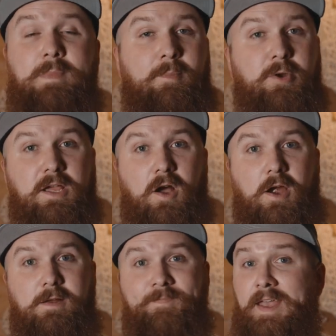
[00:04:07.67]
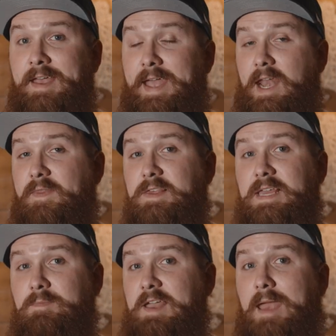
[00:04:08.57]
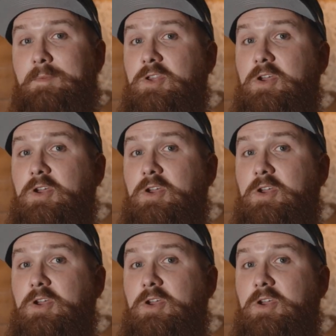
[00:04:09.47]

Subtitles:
memory card. And at the same time, you